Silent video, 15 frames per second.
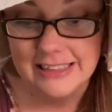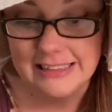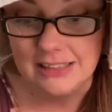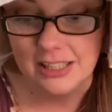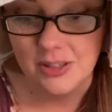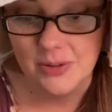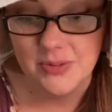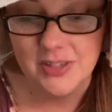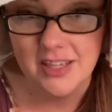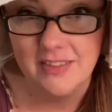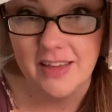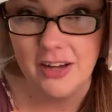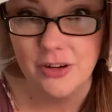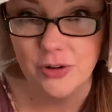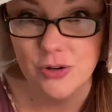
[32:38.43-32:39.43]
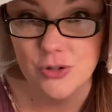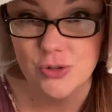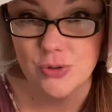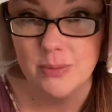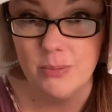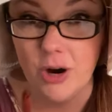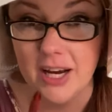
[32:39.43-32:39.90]
I don't think that grocery
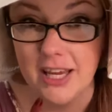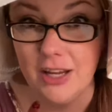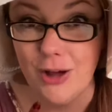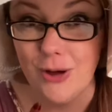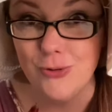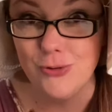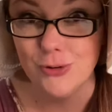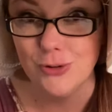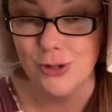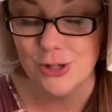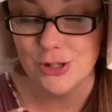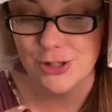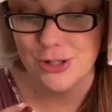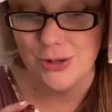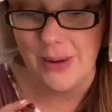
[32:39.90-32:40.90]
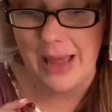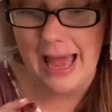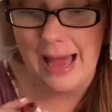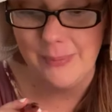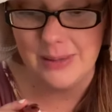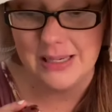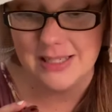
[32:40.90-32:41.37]
market owner looks too
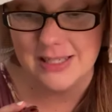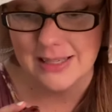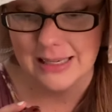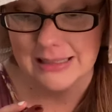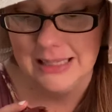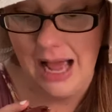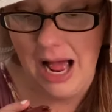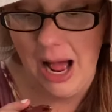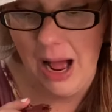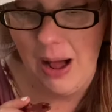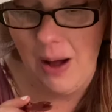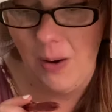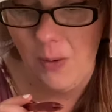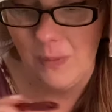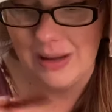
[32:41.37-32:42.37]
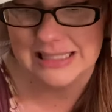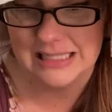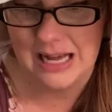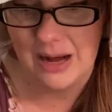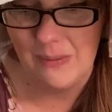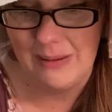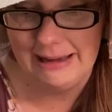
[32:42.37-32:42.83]
happy. He's like, no, what's
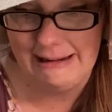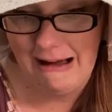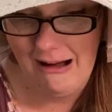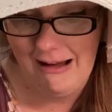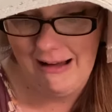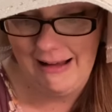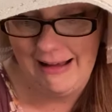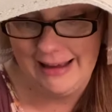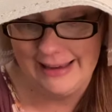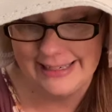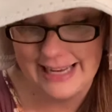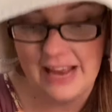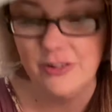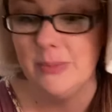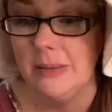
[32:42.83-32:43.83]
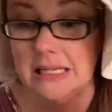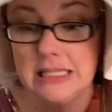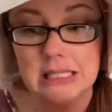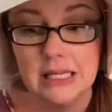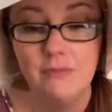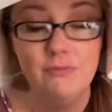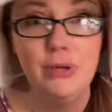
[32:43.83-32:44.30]
going on? Everybody's
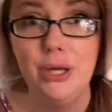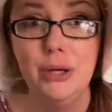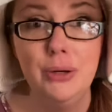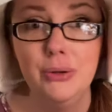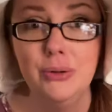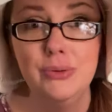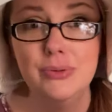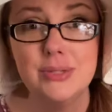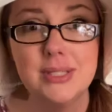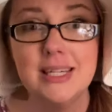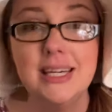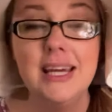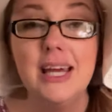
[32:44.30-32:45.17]
confused.